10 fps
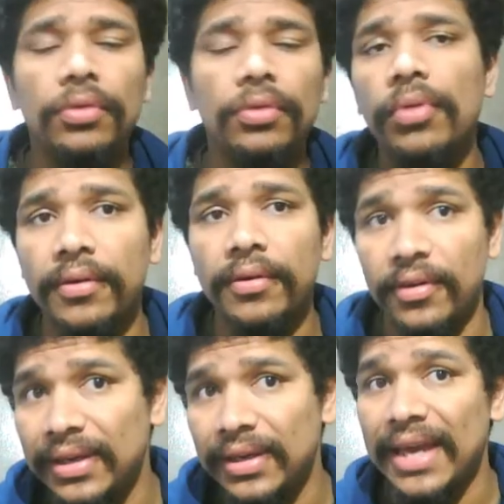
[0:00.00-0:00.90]

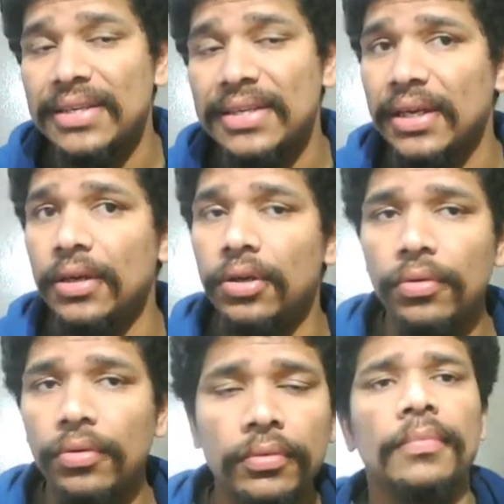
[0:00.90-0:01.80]
convert text
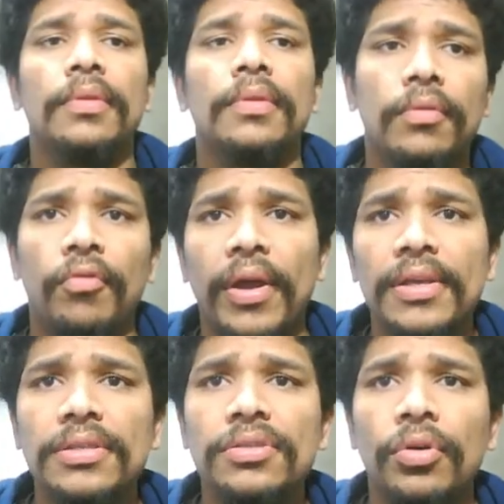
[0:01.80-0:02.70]
into
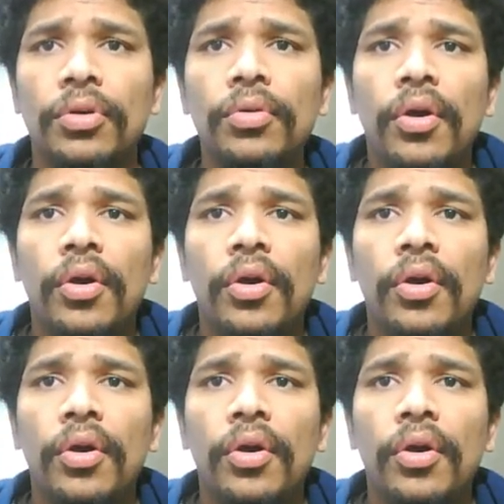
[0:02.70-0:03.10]
voice. So